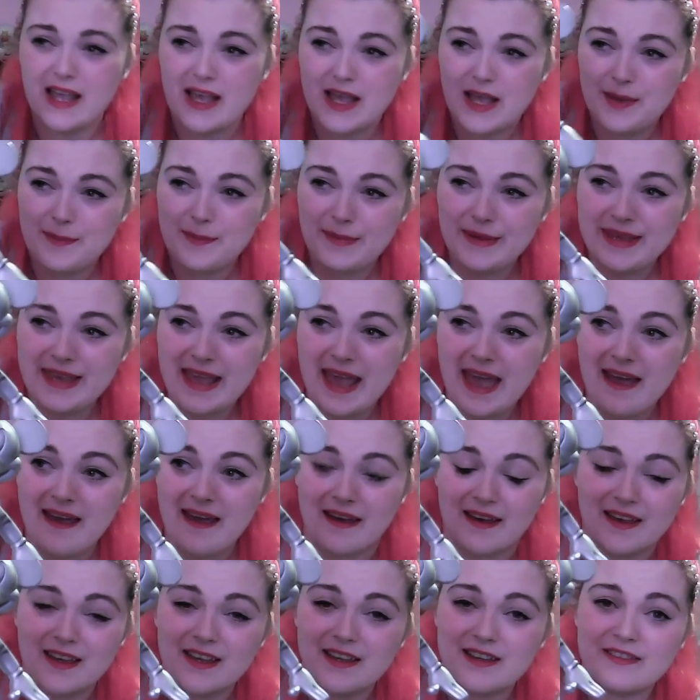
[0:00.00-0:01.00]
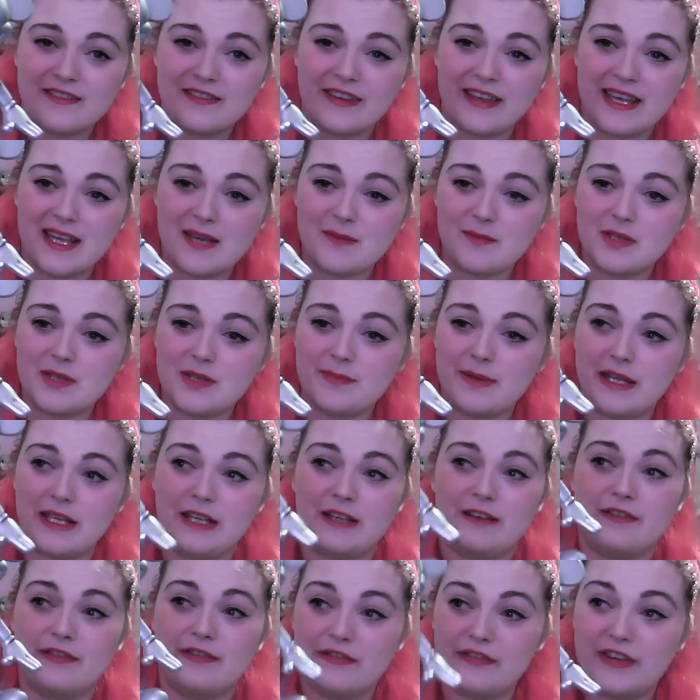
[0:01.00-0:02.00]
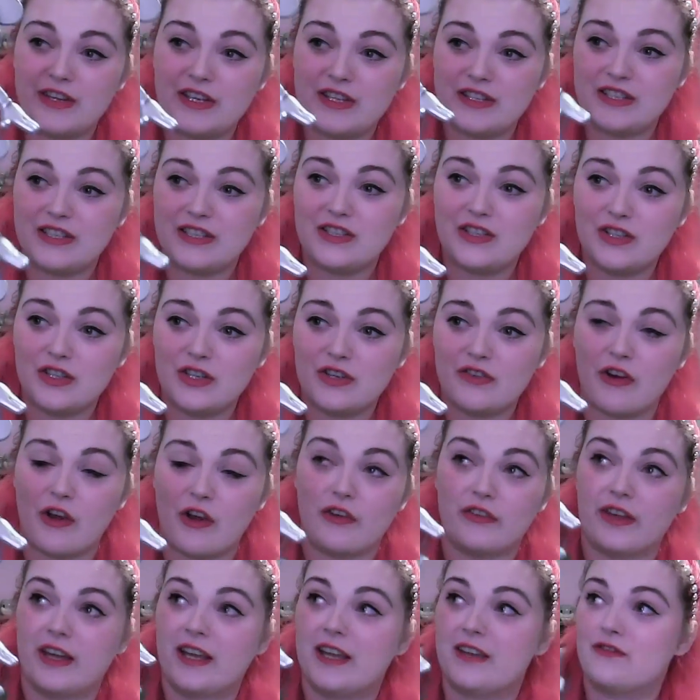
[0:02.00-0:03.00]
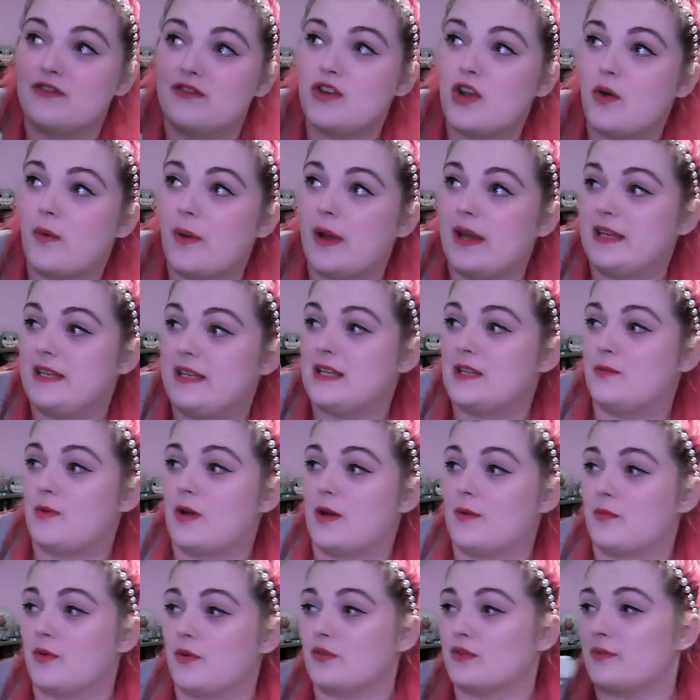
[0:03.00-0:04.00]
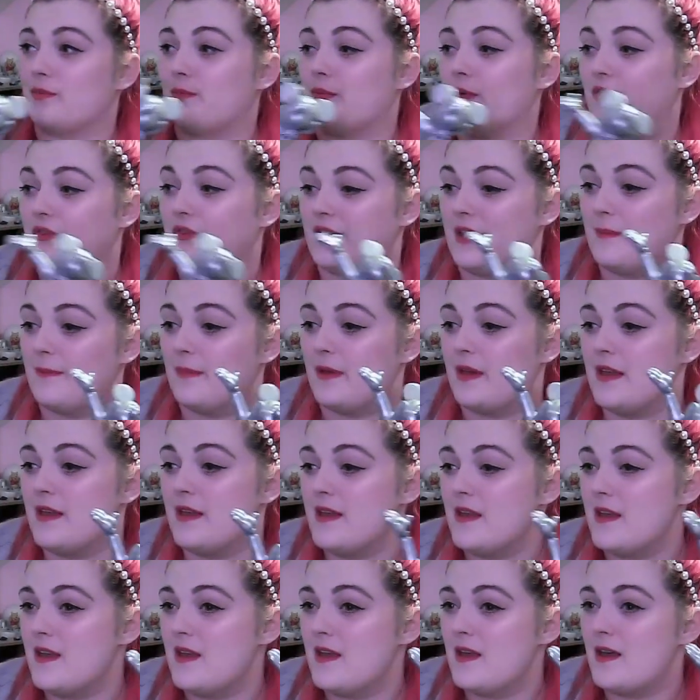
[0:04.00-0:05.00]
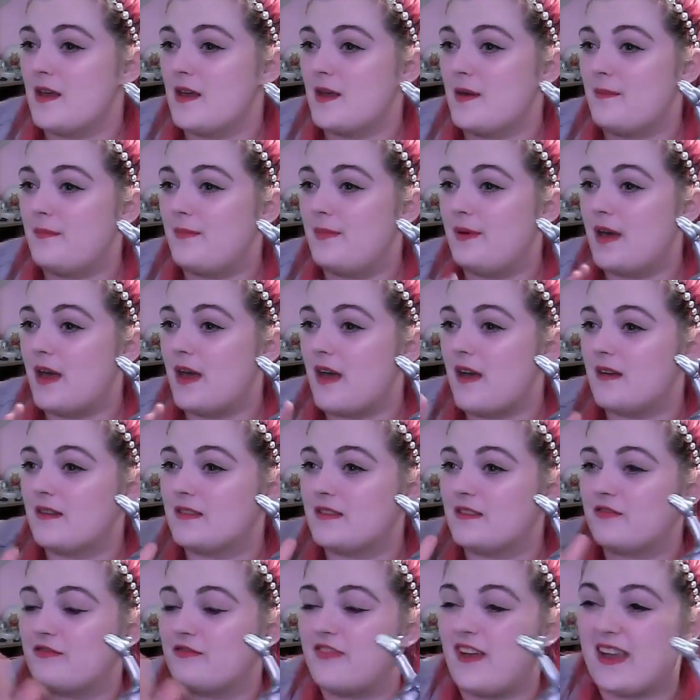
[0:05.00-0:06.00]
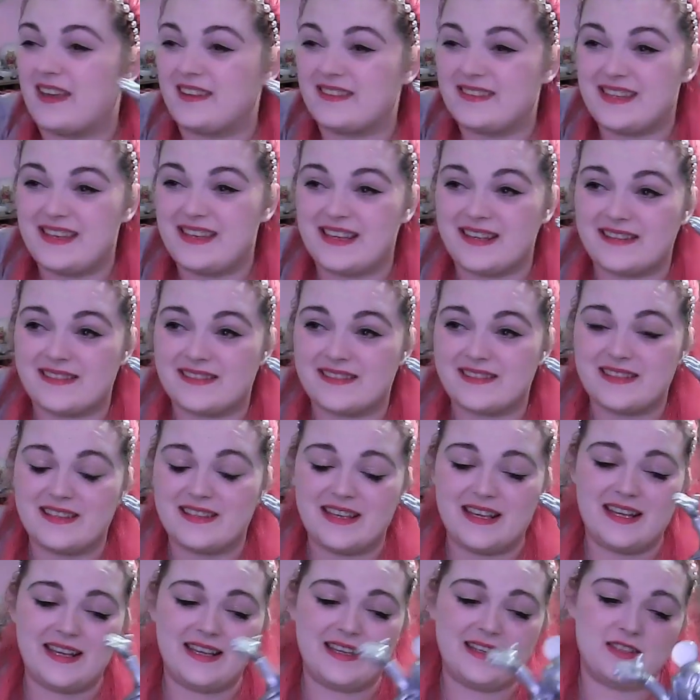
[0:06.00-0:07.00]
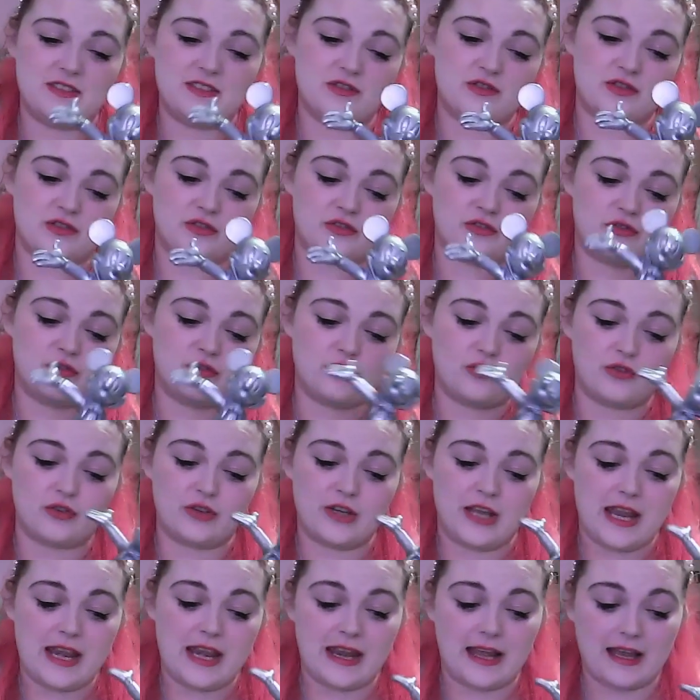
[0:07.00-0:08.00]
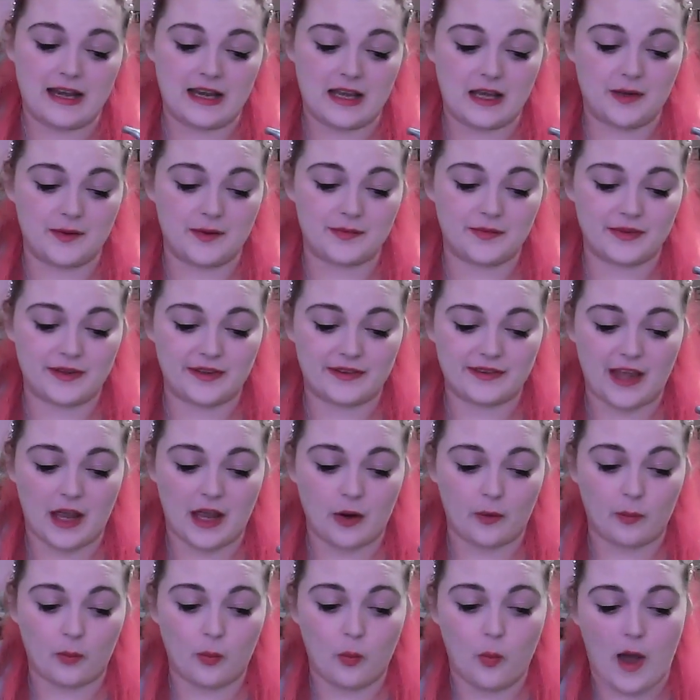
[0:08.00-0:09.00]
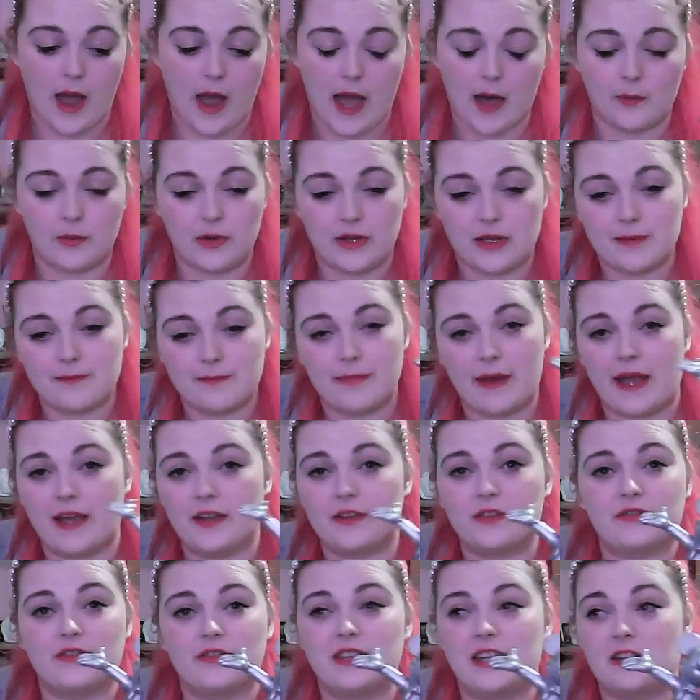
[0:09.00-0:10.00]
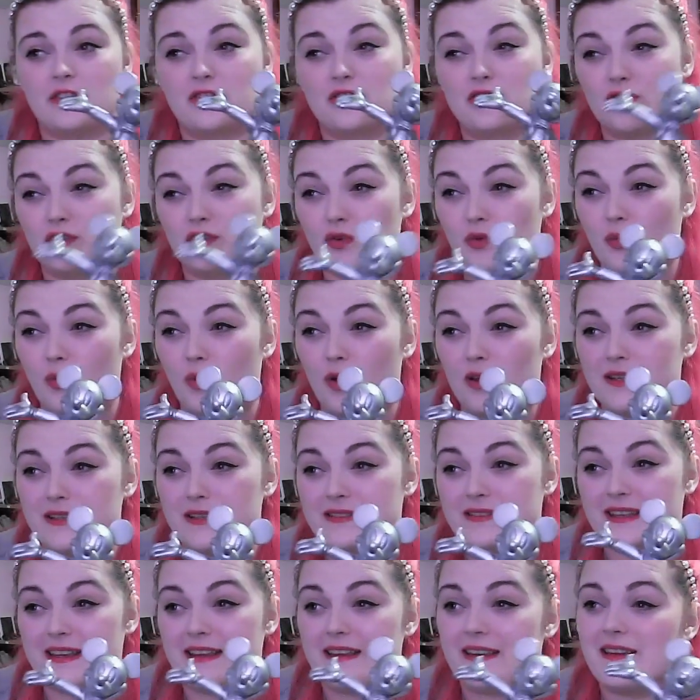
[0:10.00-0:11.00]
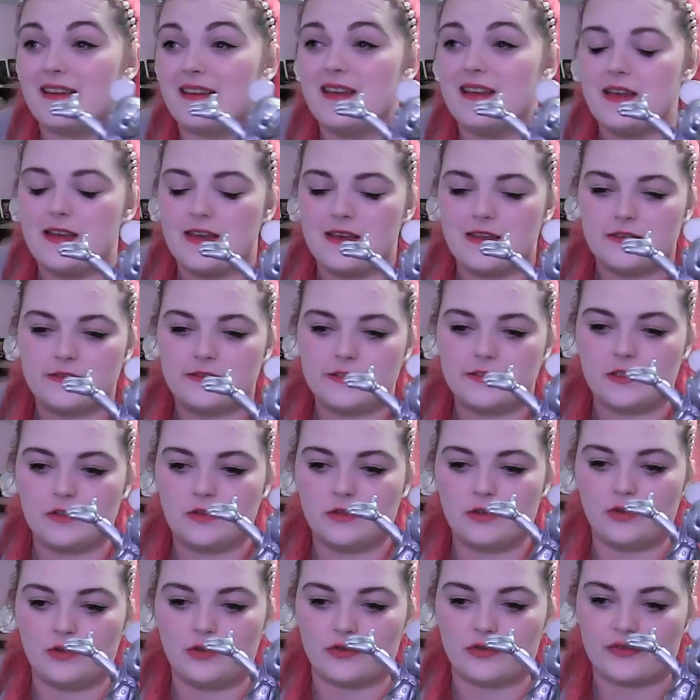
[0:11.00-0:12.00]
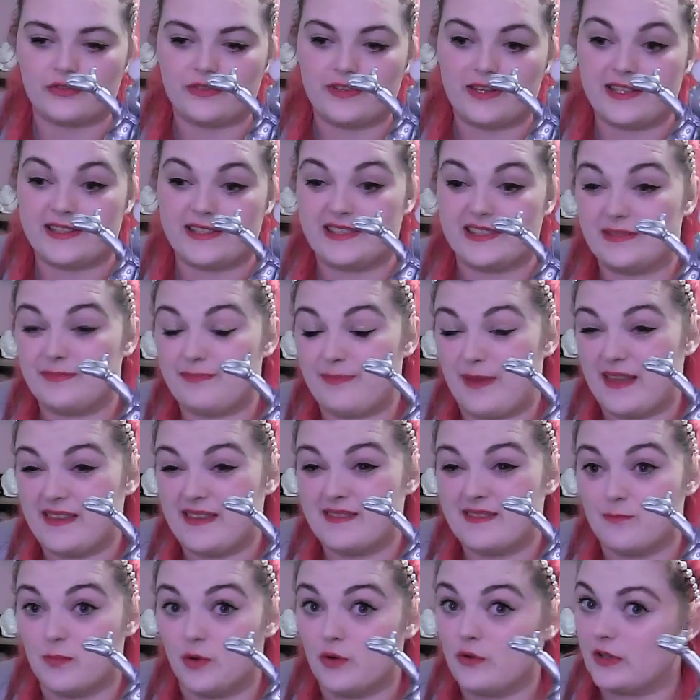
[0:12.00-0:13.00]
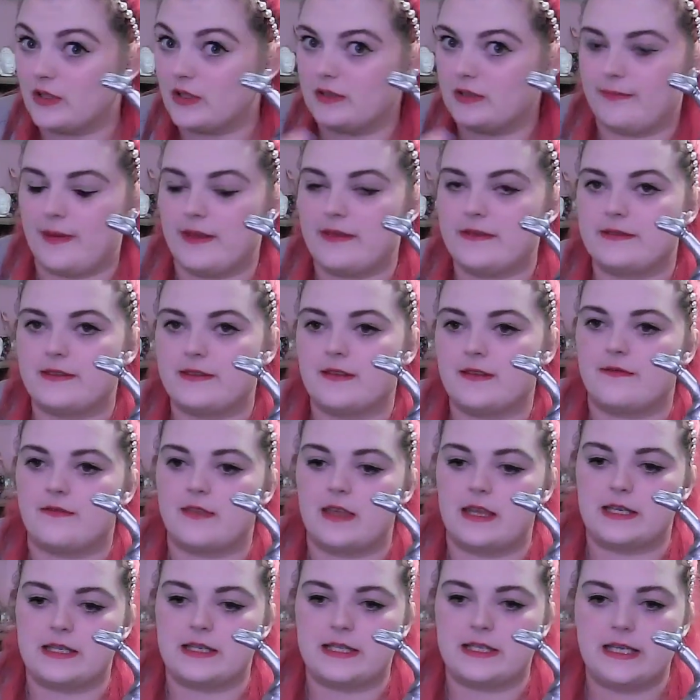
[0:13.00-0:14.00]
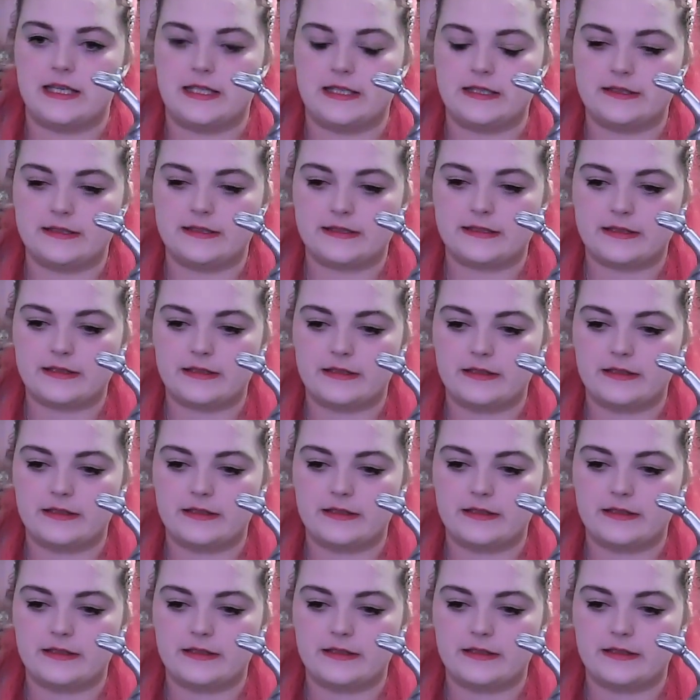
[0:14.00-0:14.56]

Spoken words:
But yeah, for him to be 30 euros, I have no idea where I'm going to put him. But the fact is, it is just stunning, and I'm just like, wow, you can buy something that's good quality that looks more expensive than it is